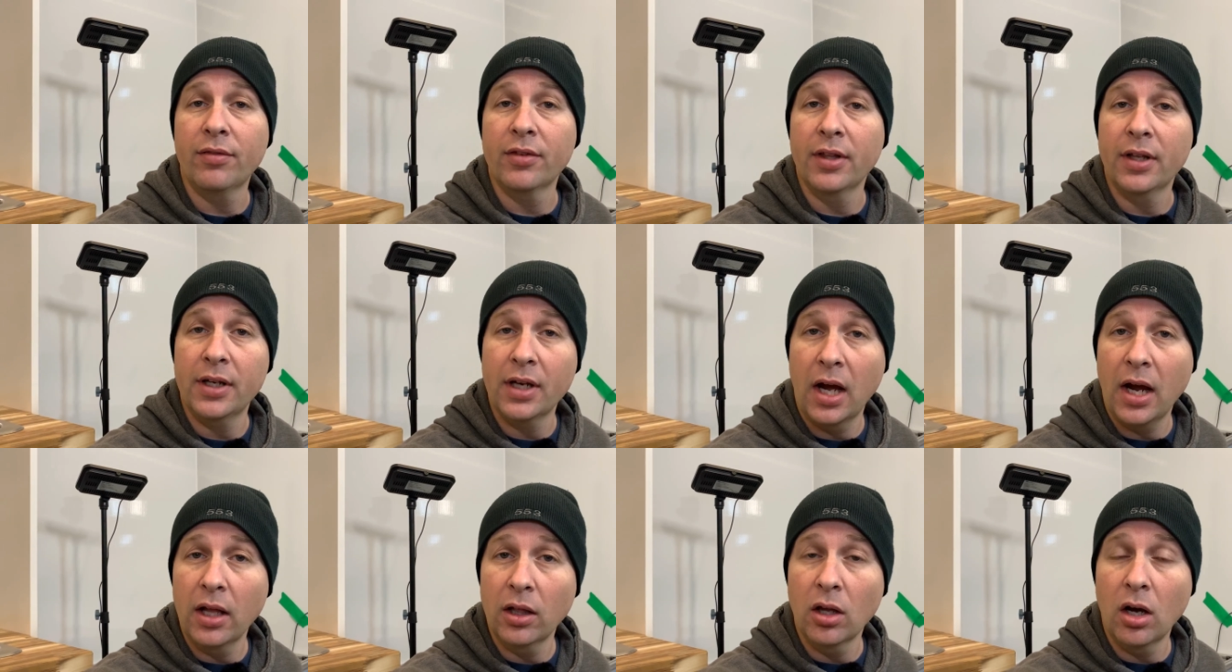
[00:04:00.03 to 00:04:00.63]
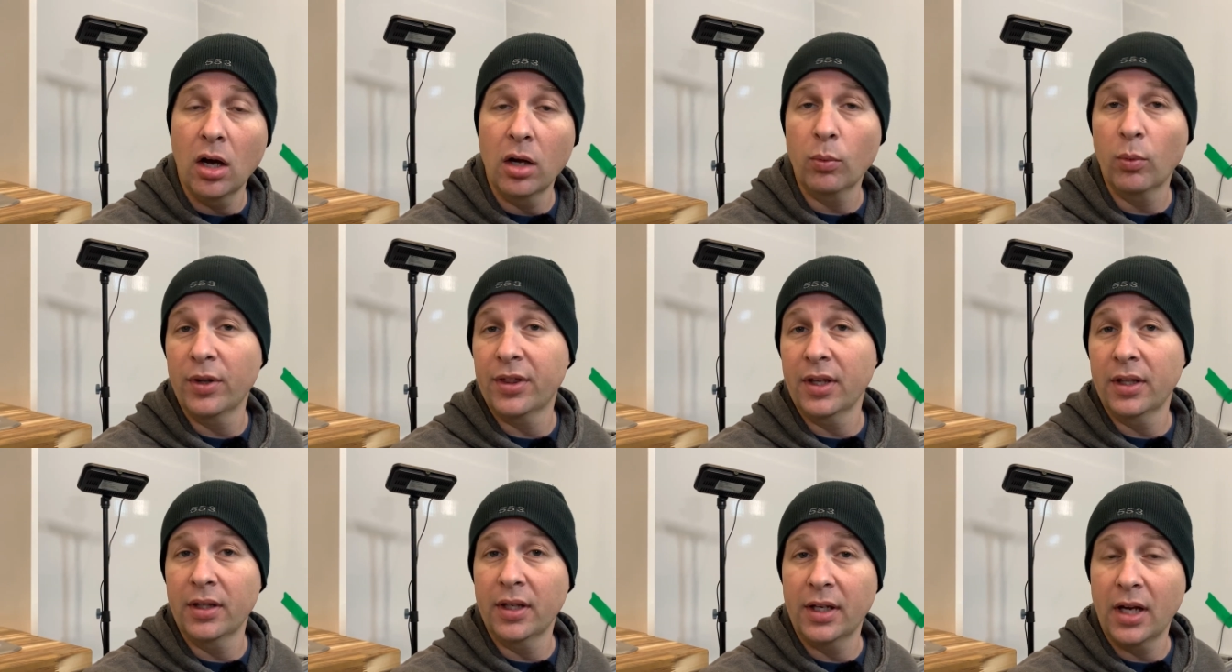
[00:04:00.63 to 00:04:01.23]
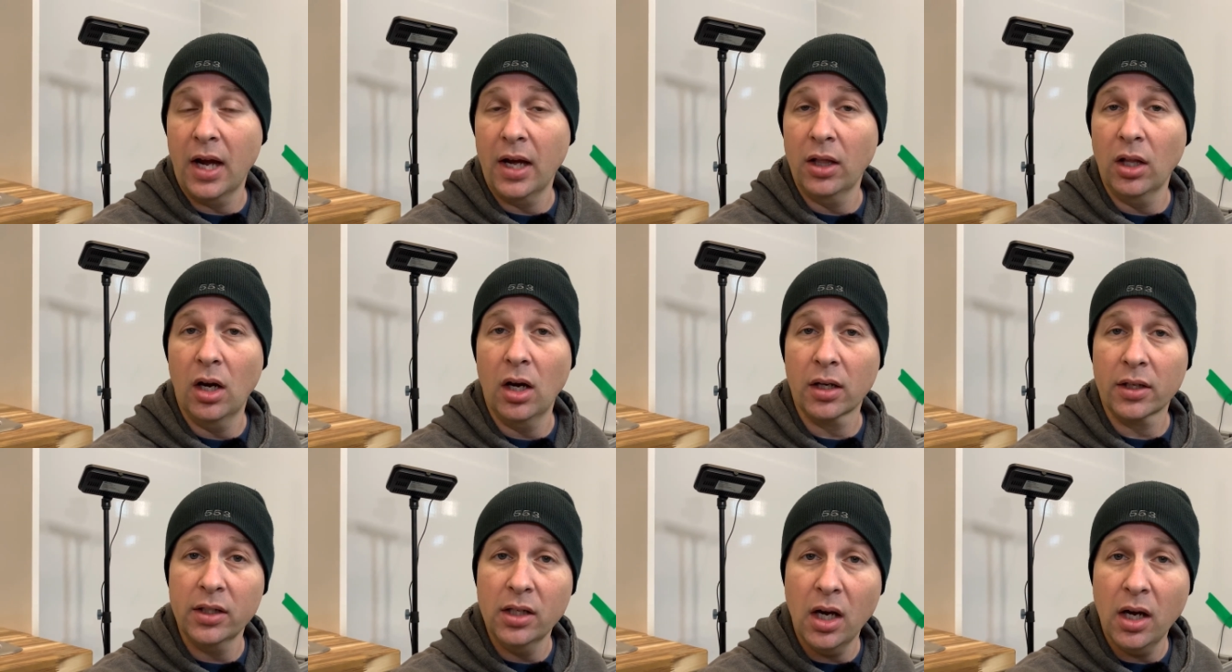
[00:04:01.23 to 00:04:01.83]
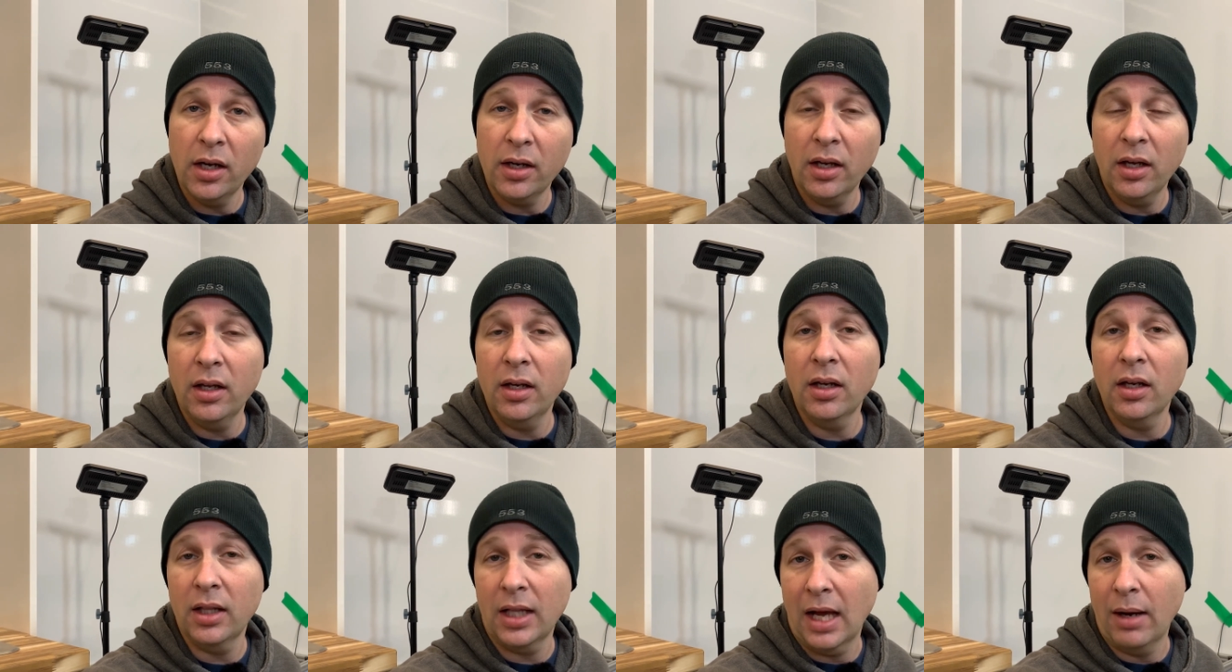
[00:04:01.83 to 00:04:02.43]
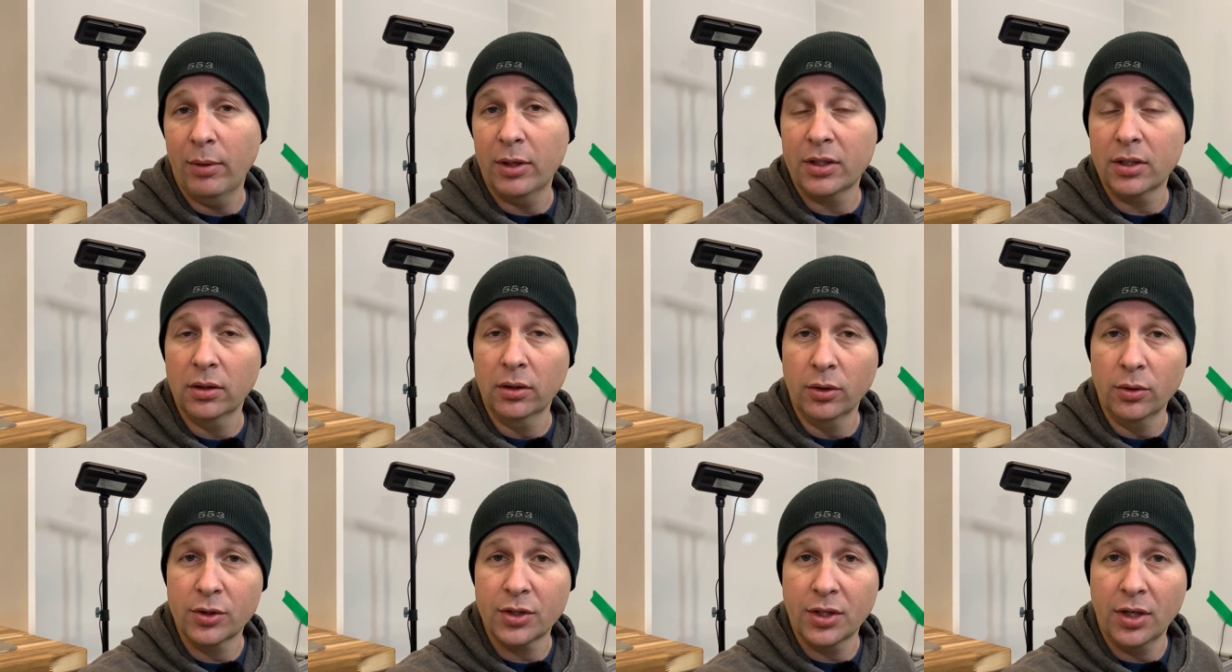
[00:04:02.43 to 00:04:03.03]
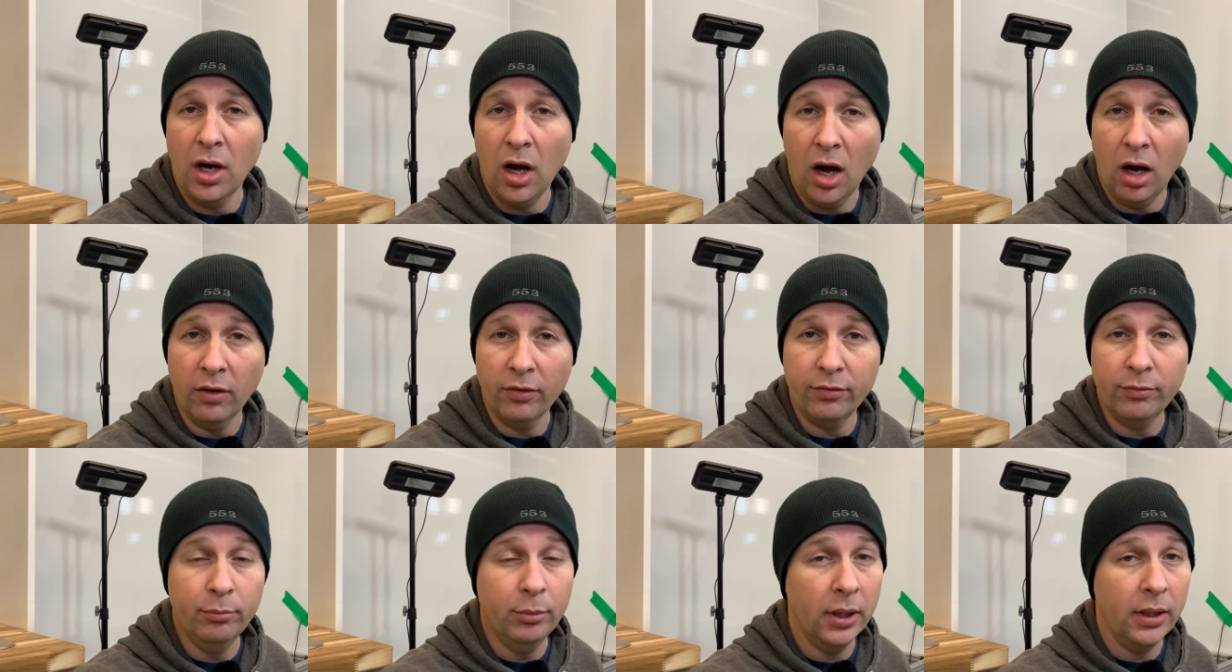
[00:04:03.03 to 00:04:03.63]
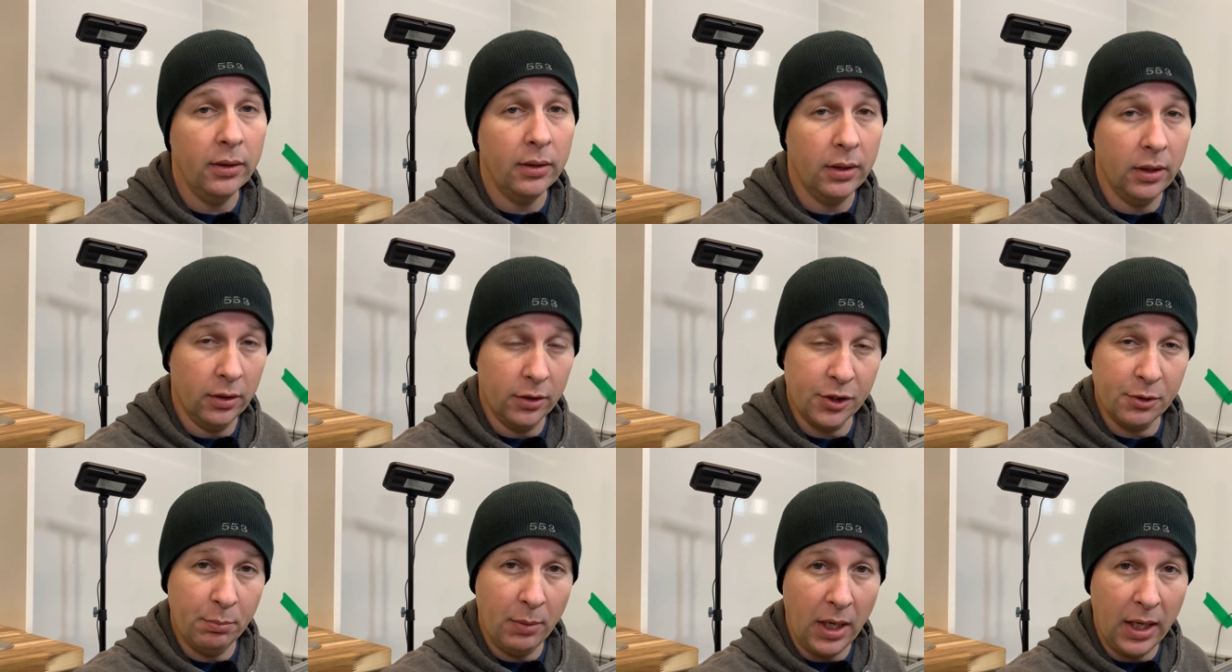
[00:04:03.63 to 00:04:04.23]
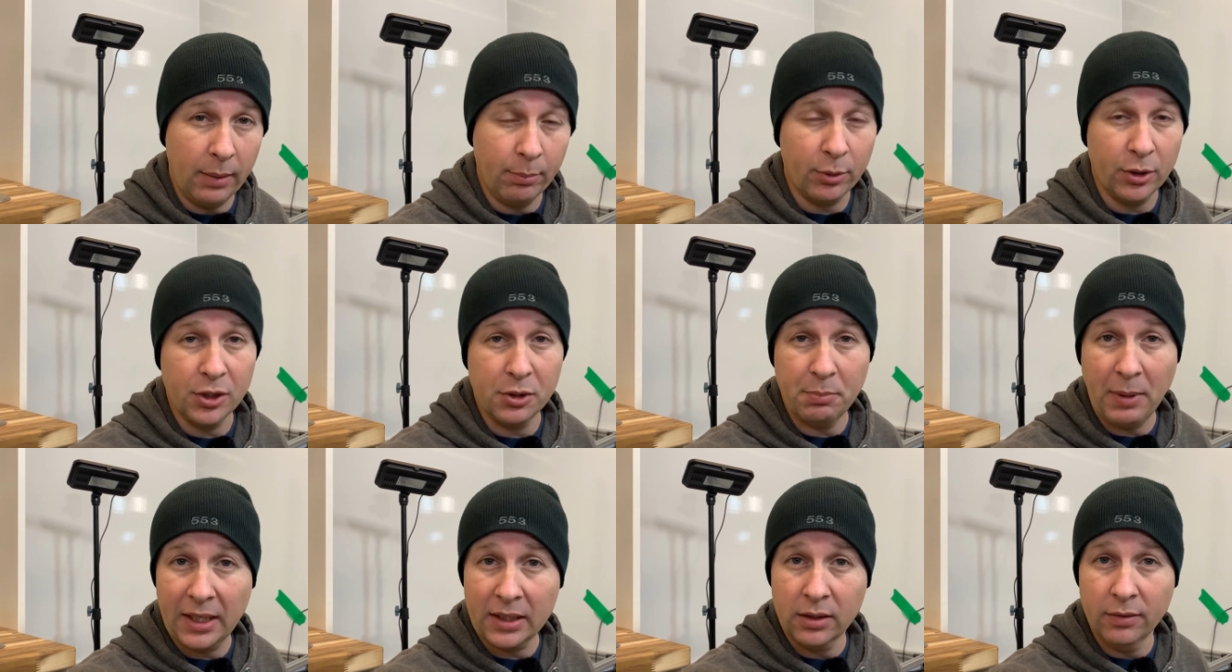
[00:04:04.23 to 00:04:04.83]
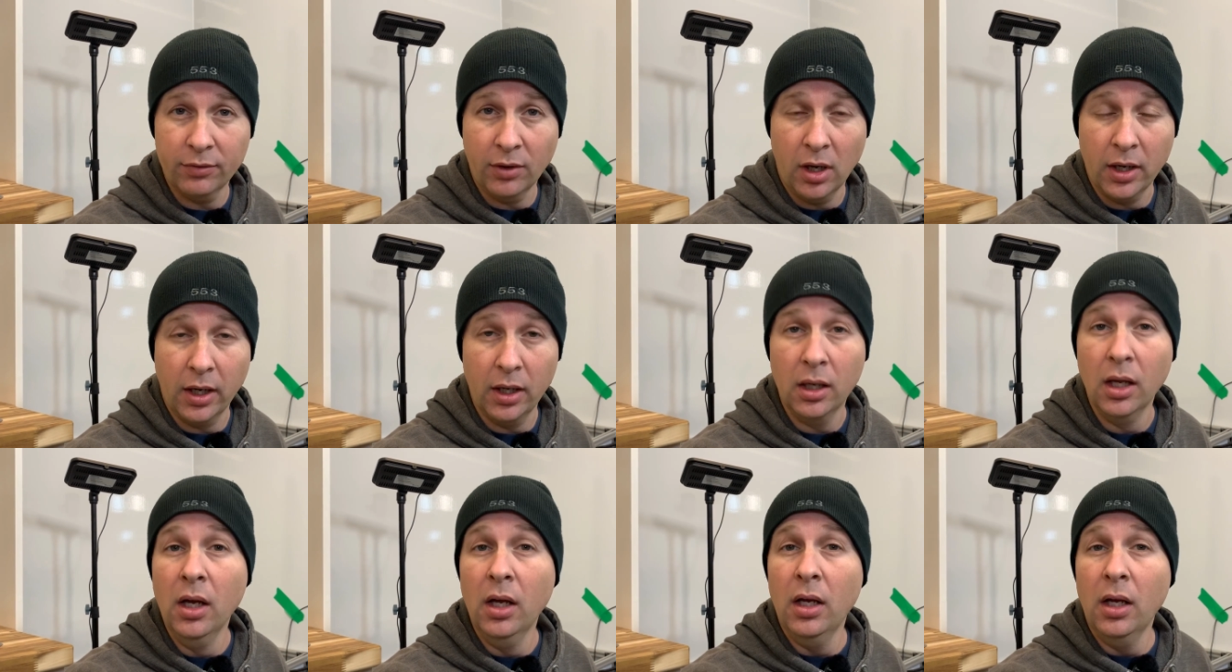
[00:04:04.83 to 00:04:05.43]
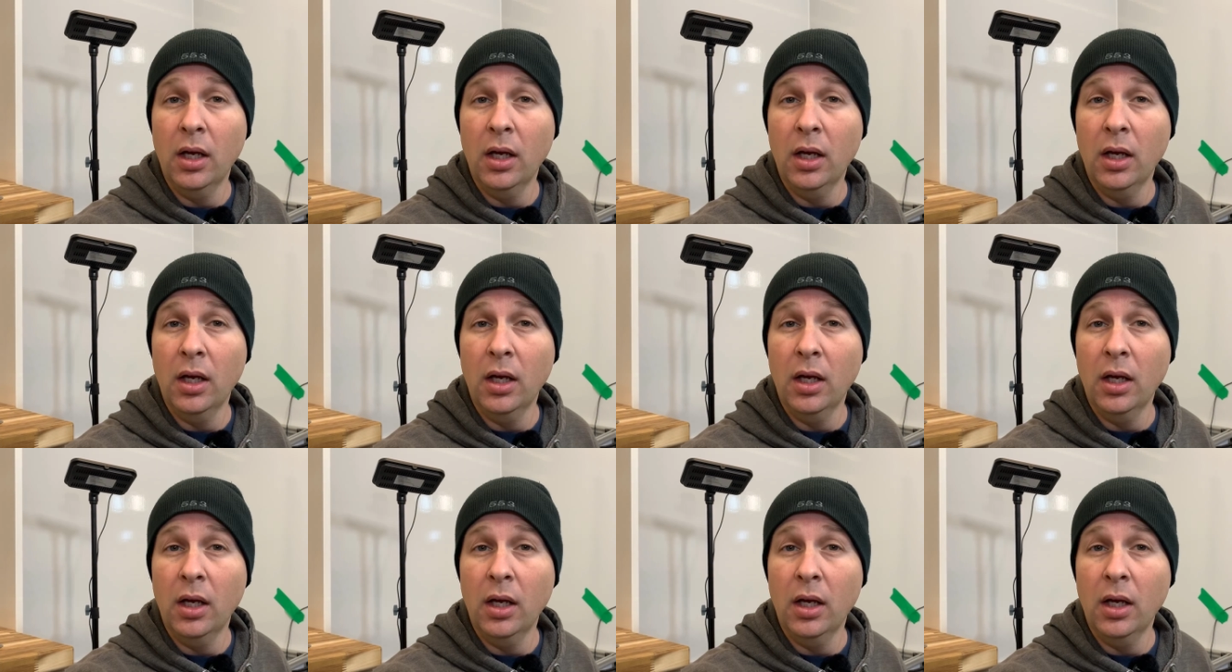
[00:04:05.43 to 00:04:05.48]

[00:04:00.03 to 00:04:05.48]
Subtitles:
the nylon within the nylock nut and allow it to loosen off. But here's my perspective on it.